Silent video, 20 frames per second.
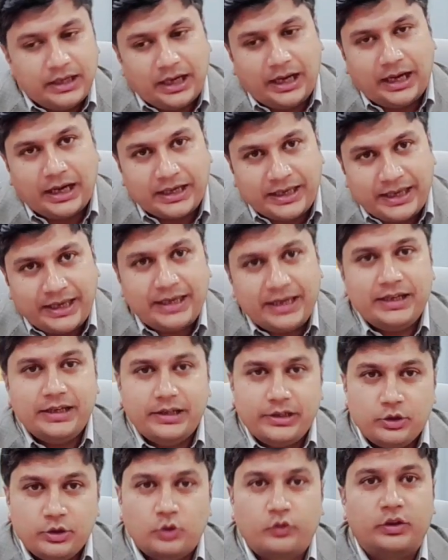
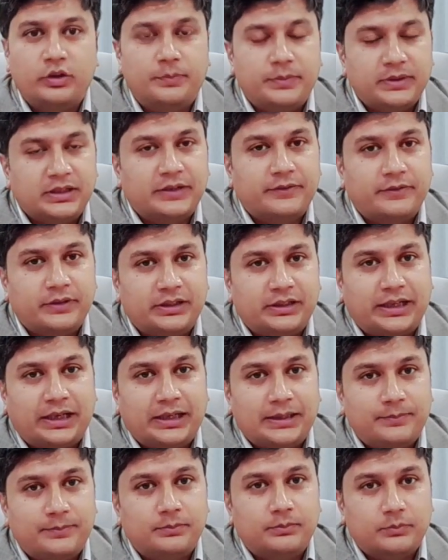Again, you will be given
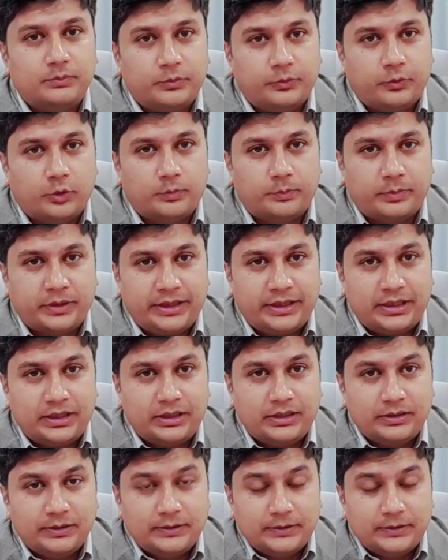time for break.